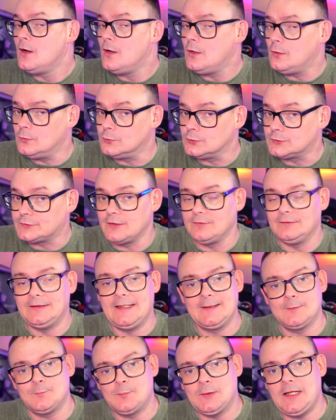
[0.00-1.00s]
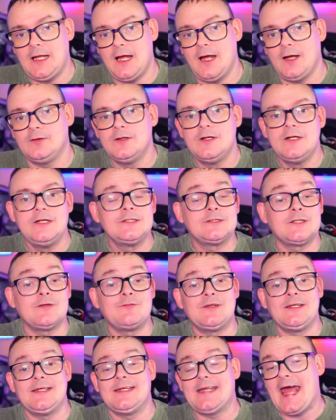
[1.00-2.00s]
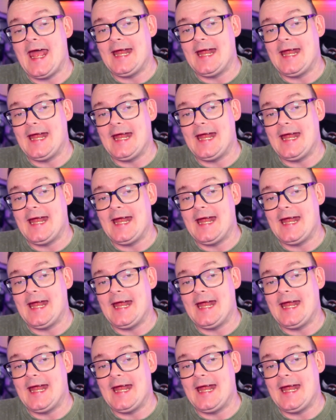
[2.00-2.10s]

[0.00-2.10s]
also linked below, so if you need